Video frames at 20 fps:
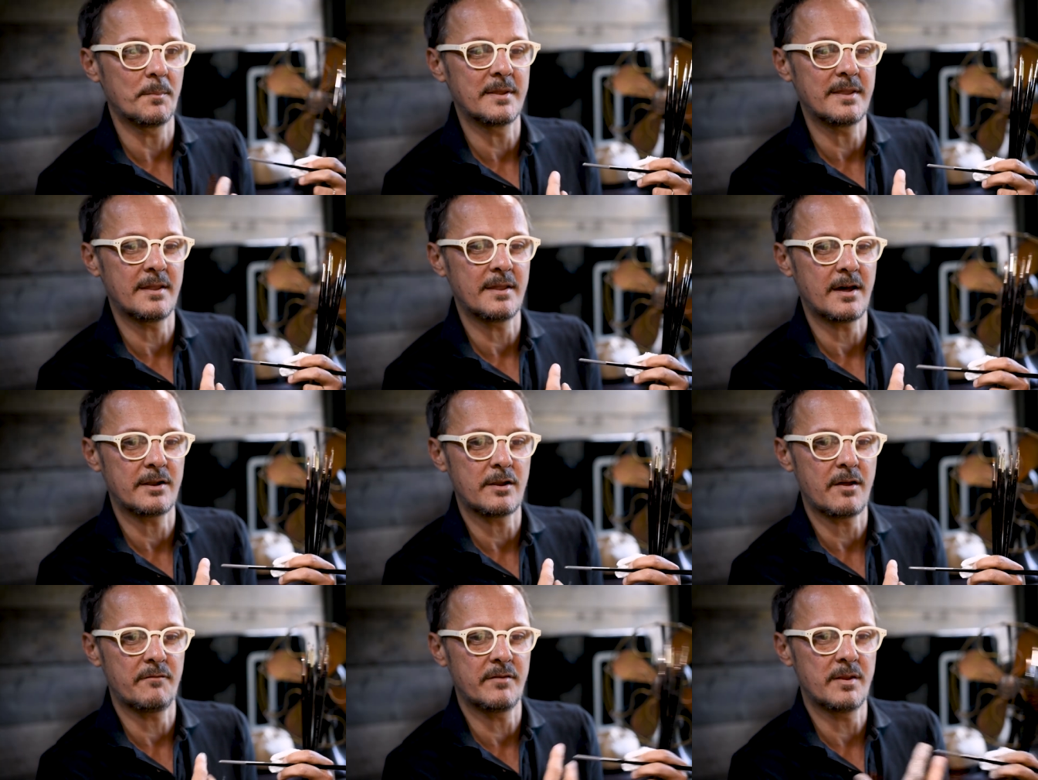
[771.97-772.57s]
I mean, I
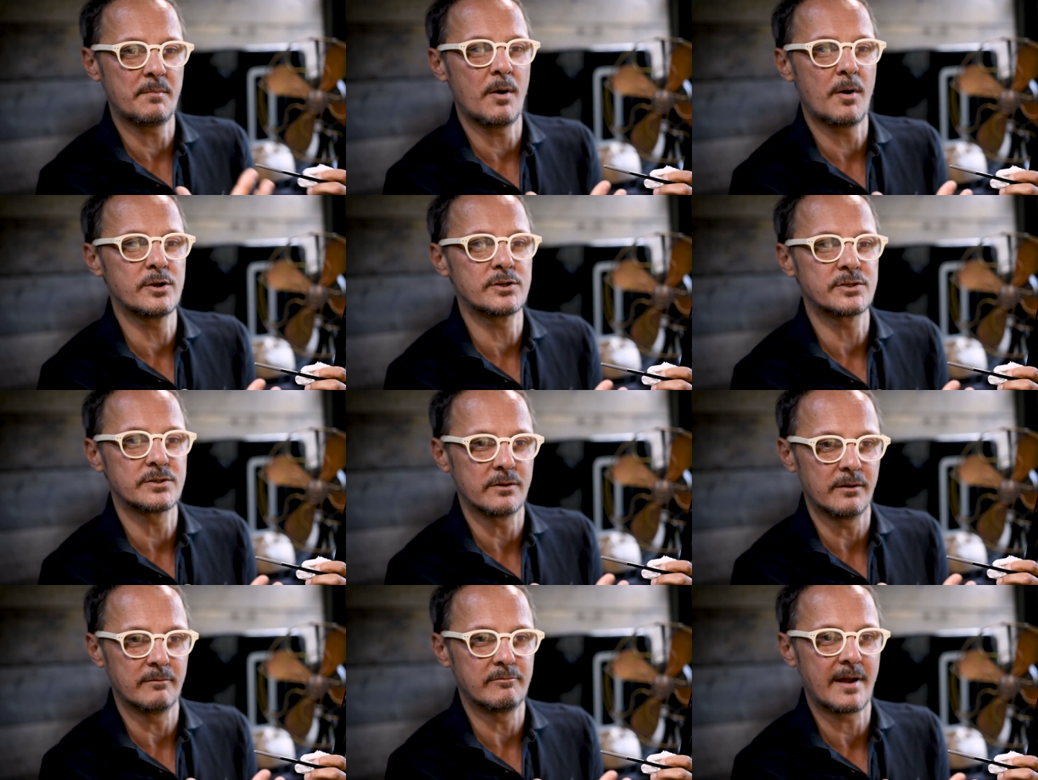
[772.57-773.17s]
don't have an
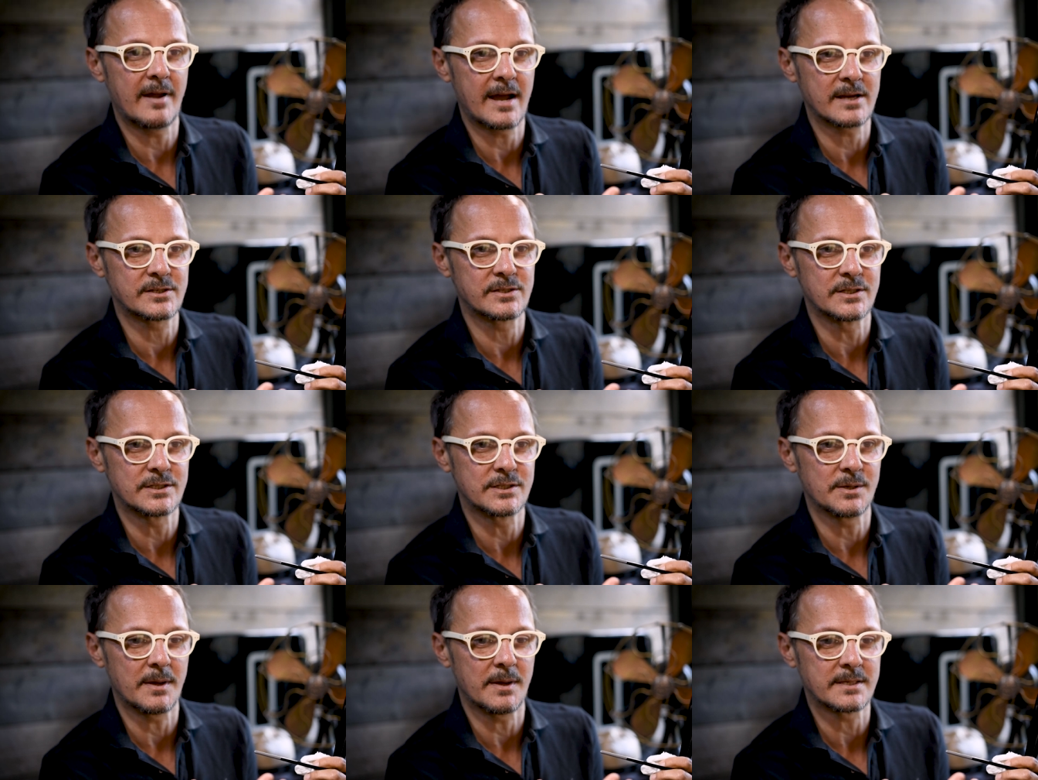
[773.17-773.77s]
emotional reaction
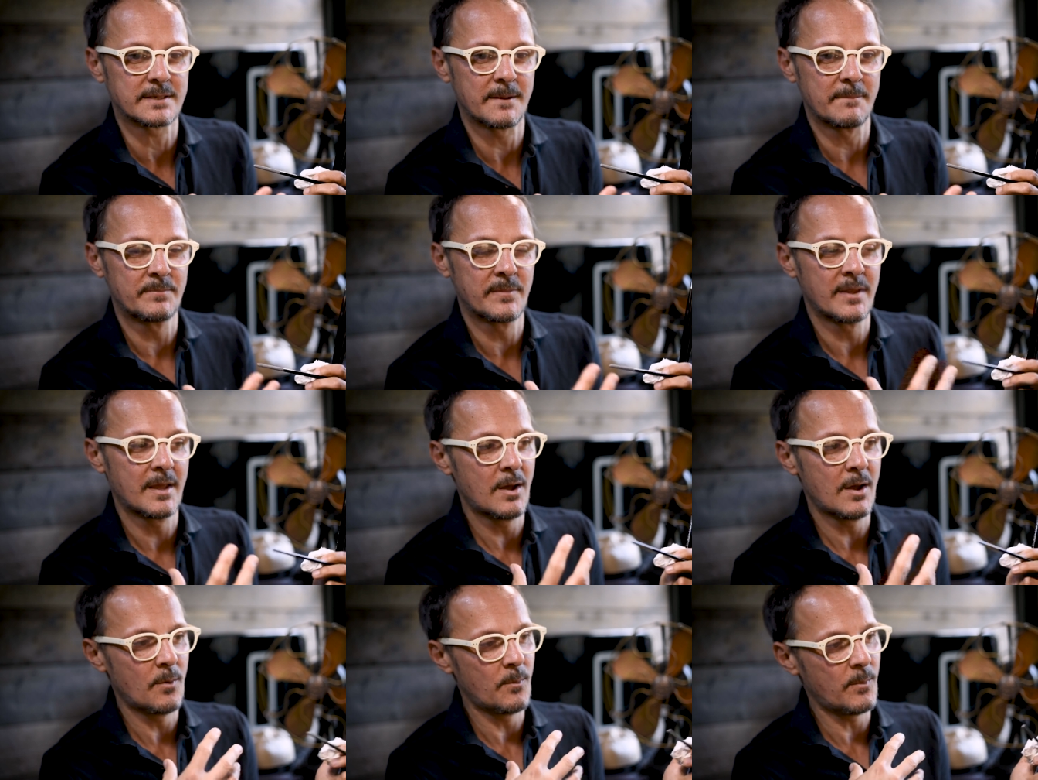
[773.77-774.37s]
to it. Yeah,
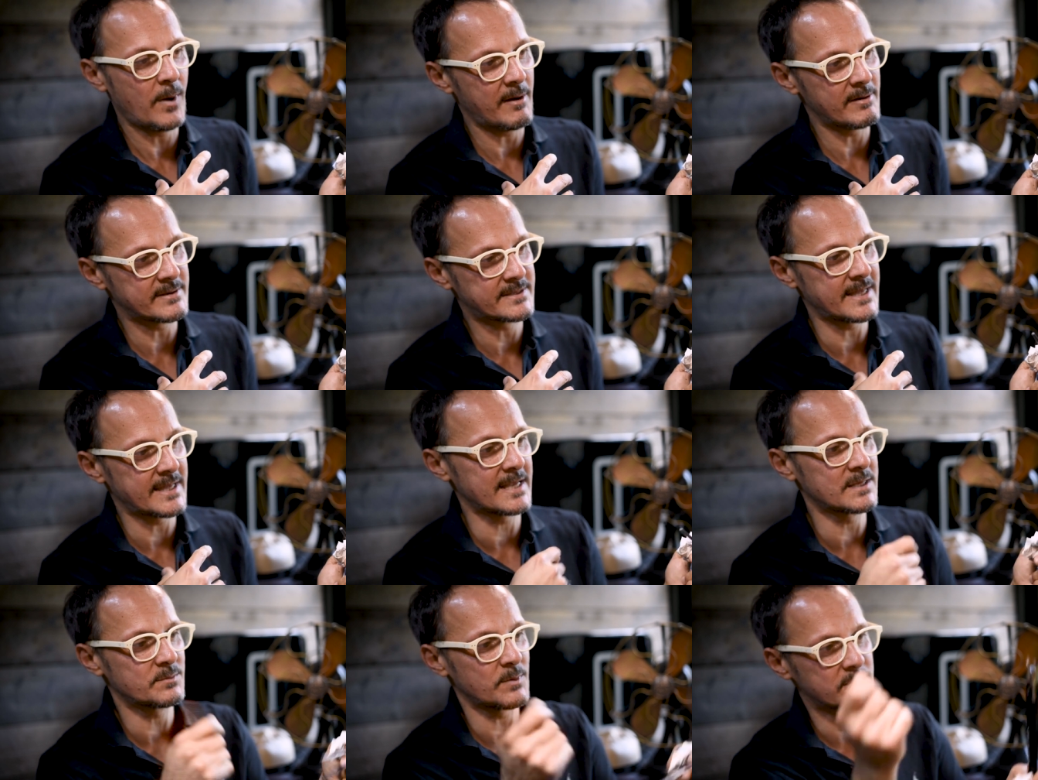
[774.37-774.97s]
Whereas yeah.
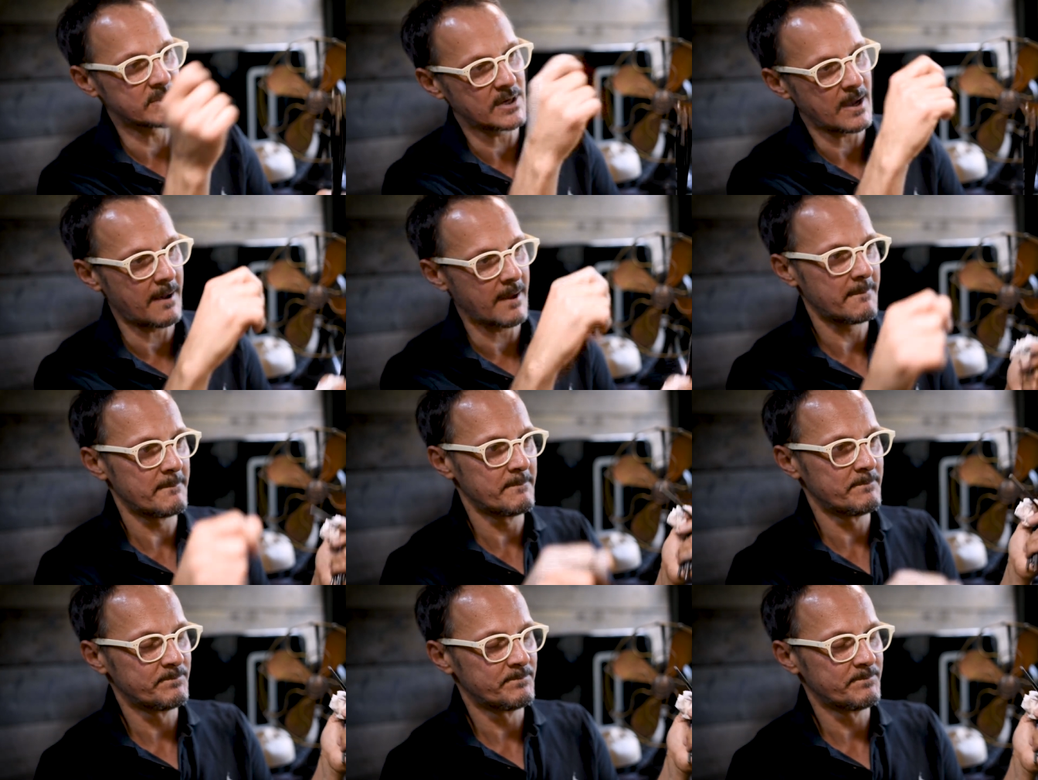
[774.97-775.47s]
things which are